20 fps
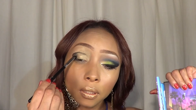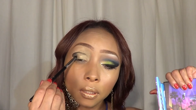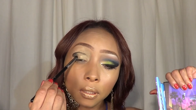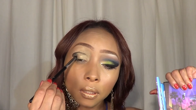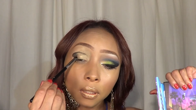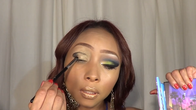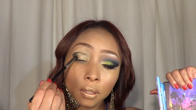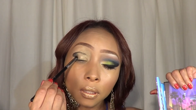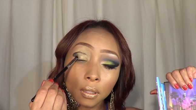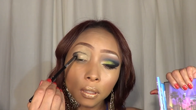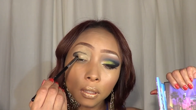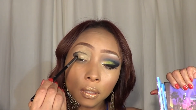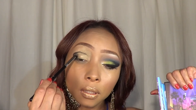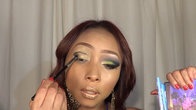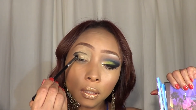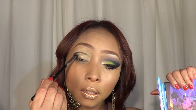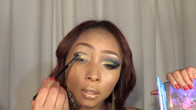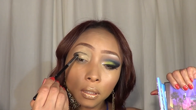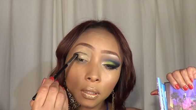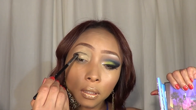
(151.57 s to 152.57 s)

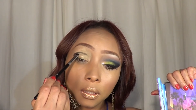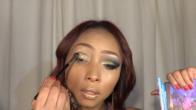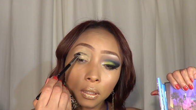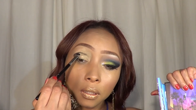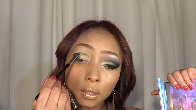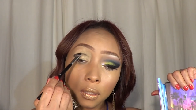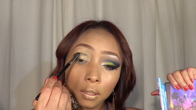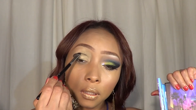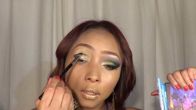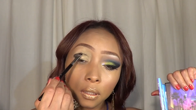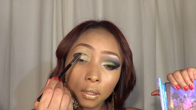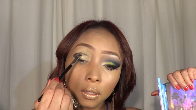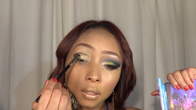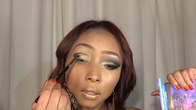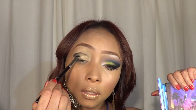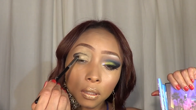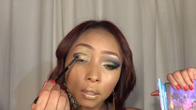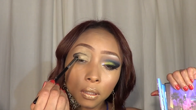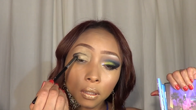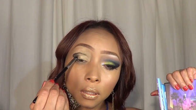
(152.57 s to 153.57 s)

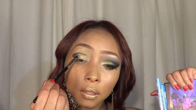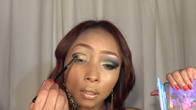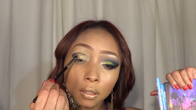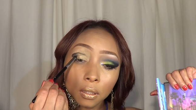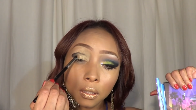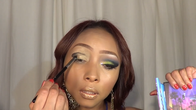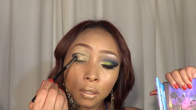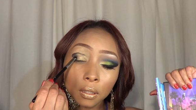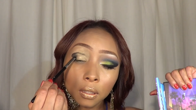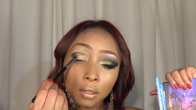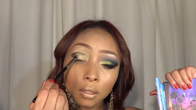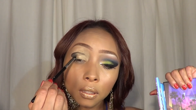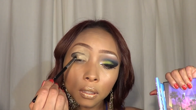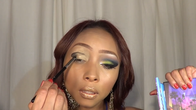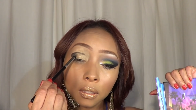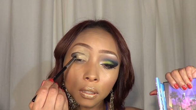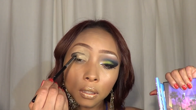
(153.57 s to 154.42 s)
(silence)